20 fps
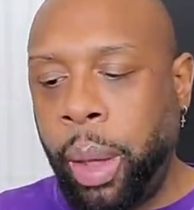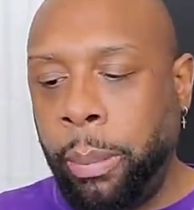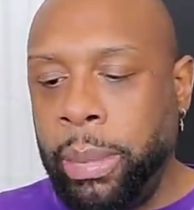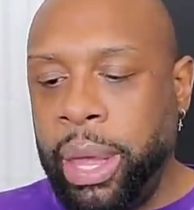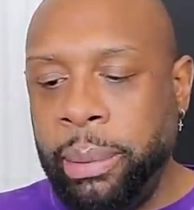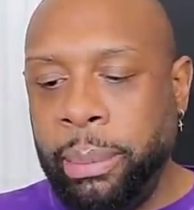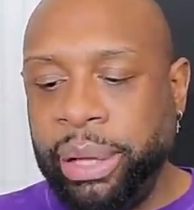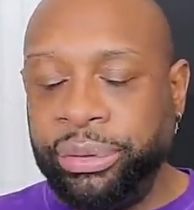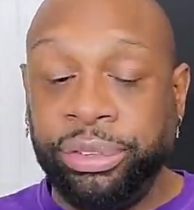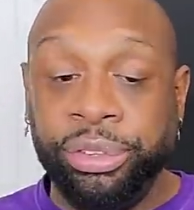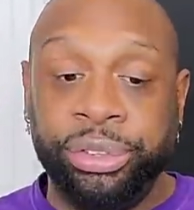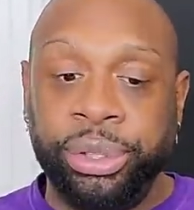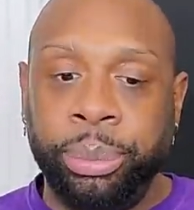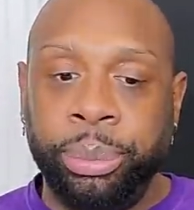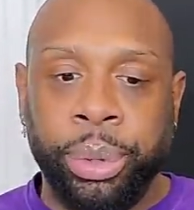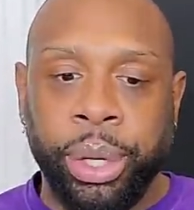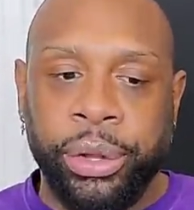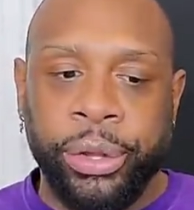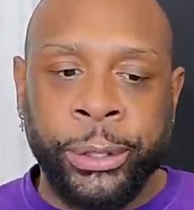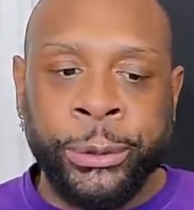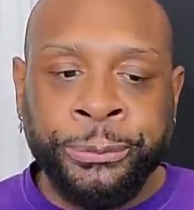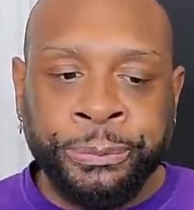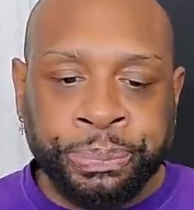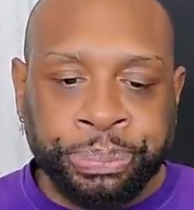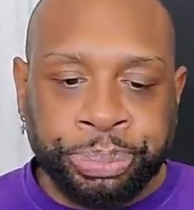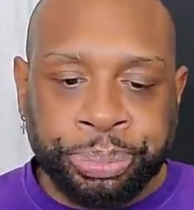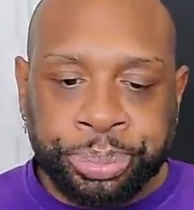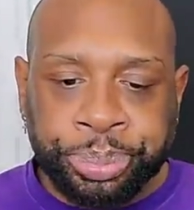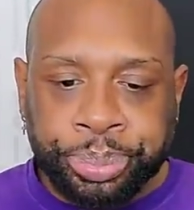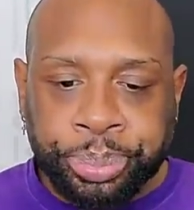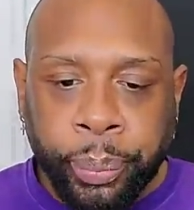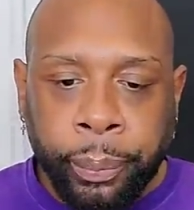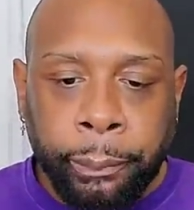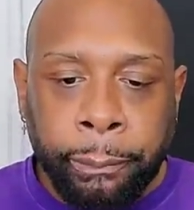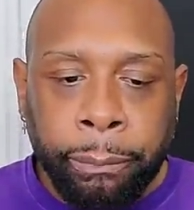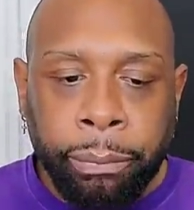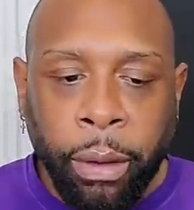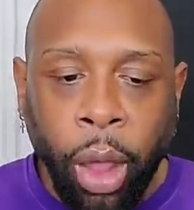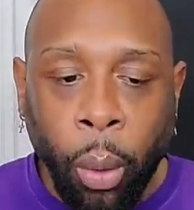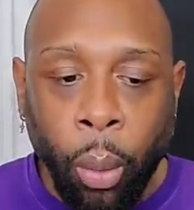me and my sister and brother
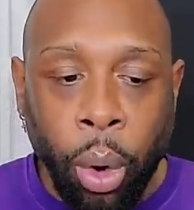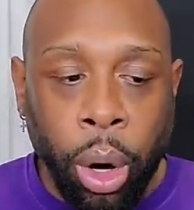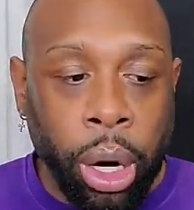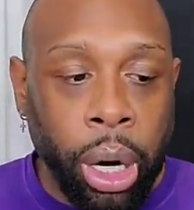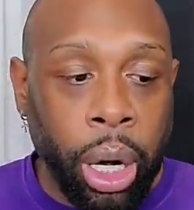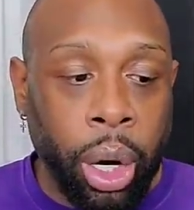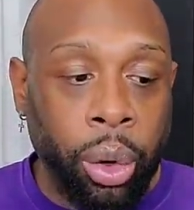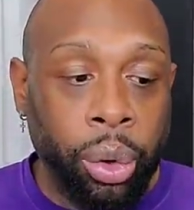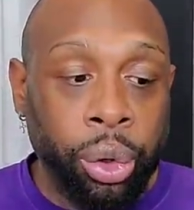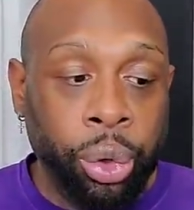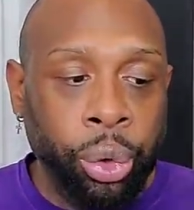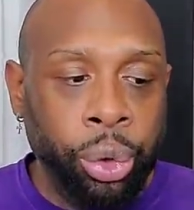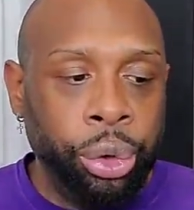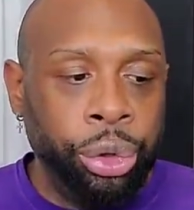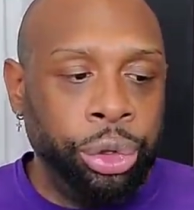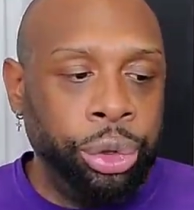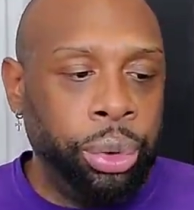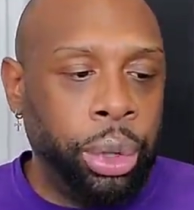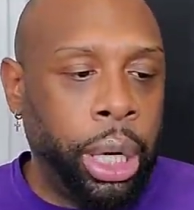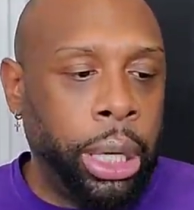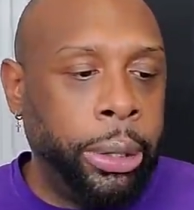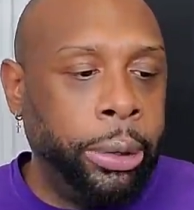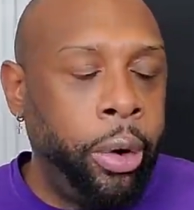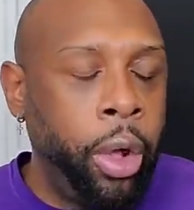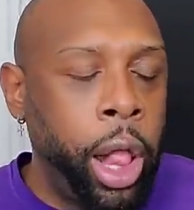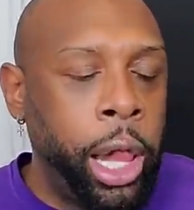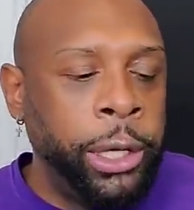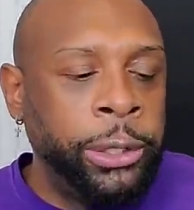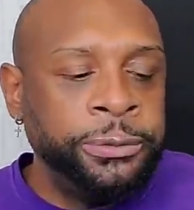were on Google Duo.